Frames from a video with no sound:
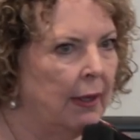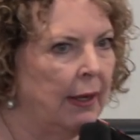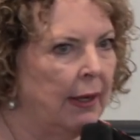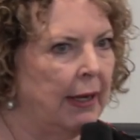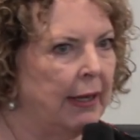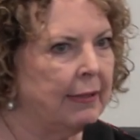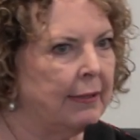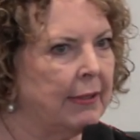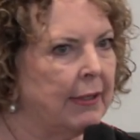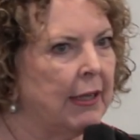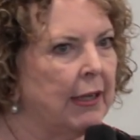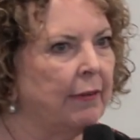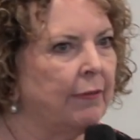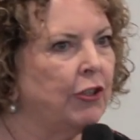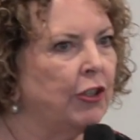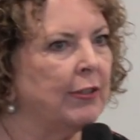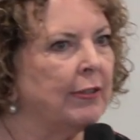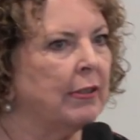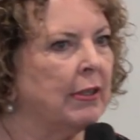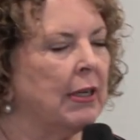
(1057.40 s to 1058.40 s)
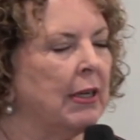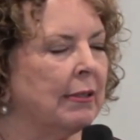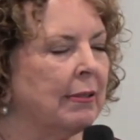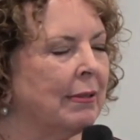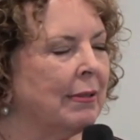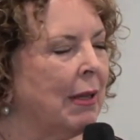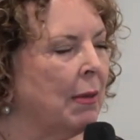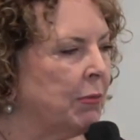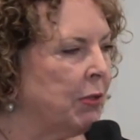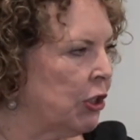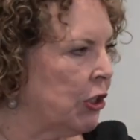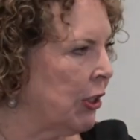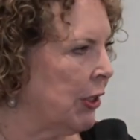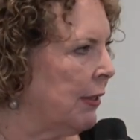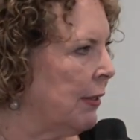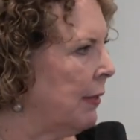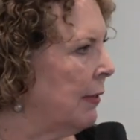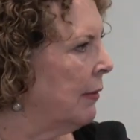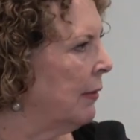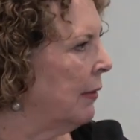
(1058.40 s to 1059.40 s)
instead of just an
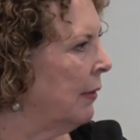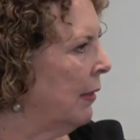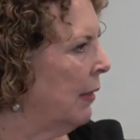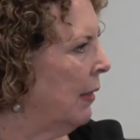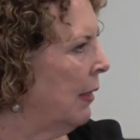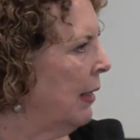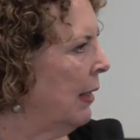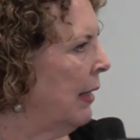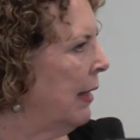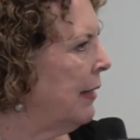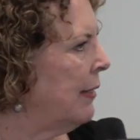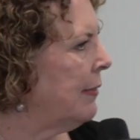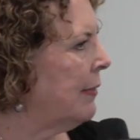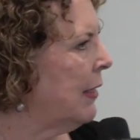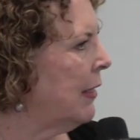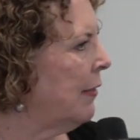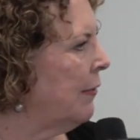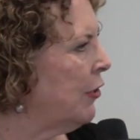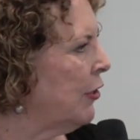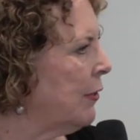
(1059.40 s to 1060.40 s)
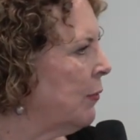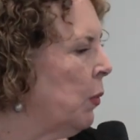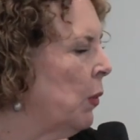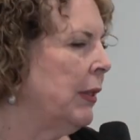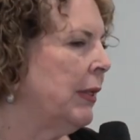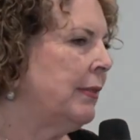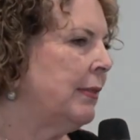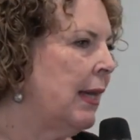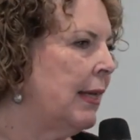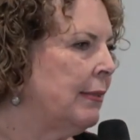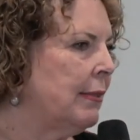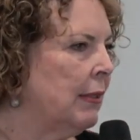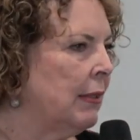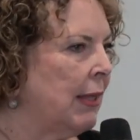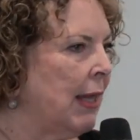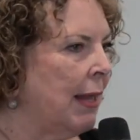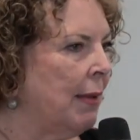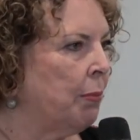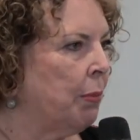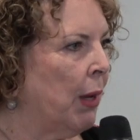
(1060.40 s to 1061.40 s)
assumption? Instead of just, well, he's answered
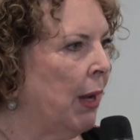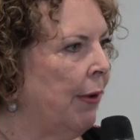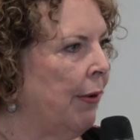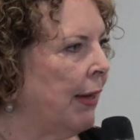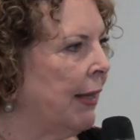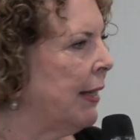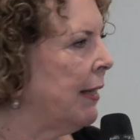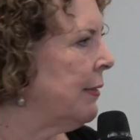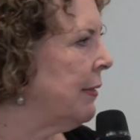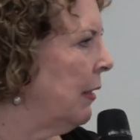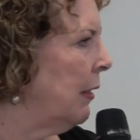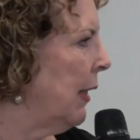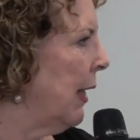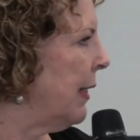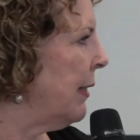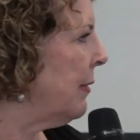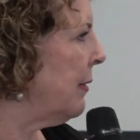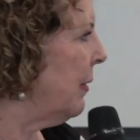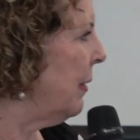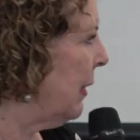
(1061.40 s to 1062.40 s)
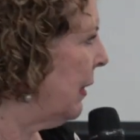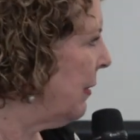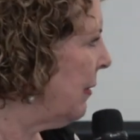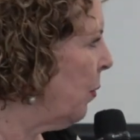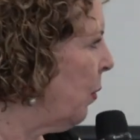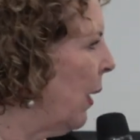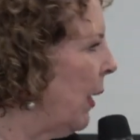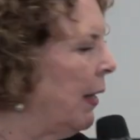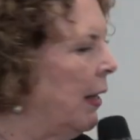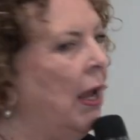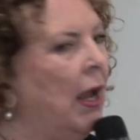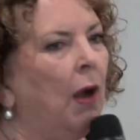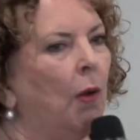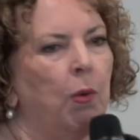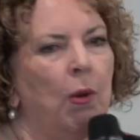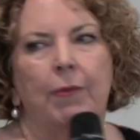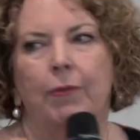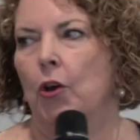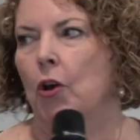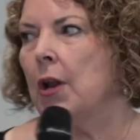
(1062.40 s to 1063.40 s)
that prayer, I guess he'll answer this one.
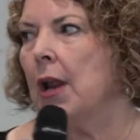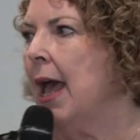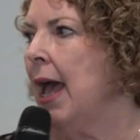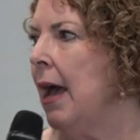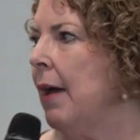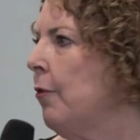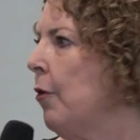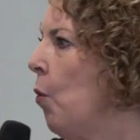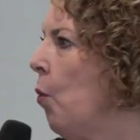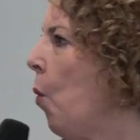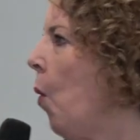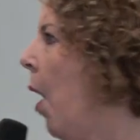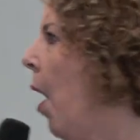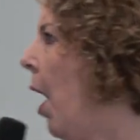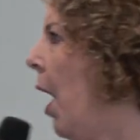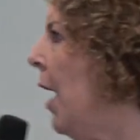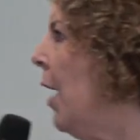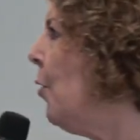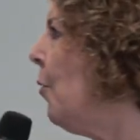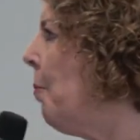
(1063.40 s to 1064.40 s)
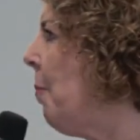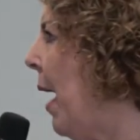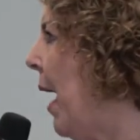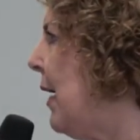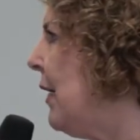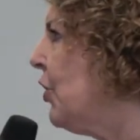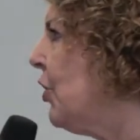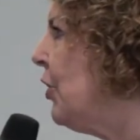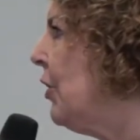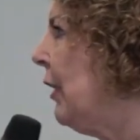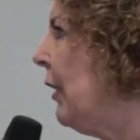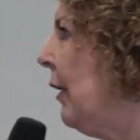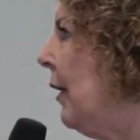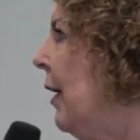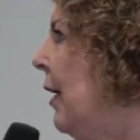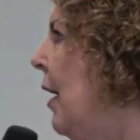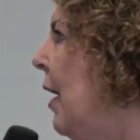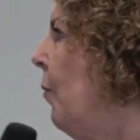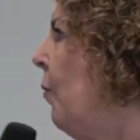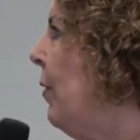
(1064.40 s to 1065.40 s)
We've got to have a wild passion.
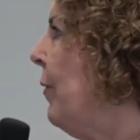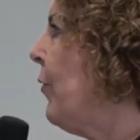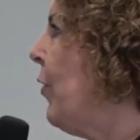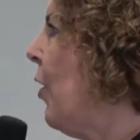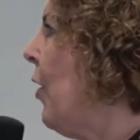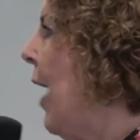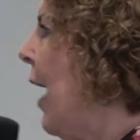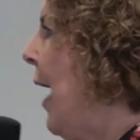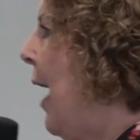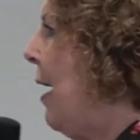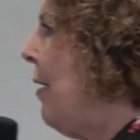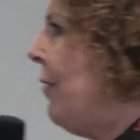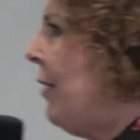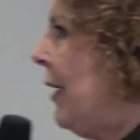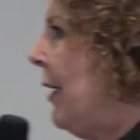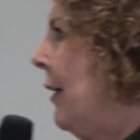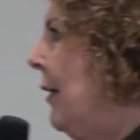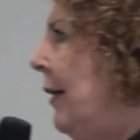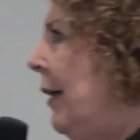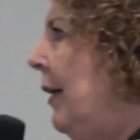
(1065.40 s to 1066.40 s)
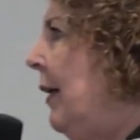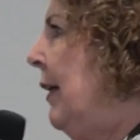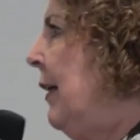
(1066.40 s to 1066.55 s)
We've got to have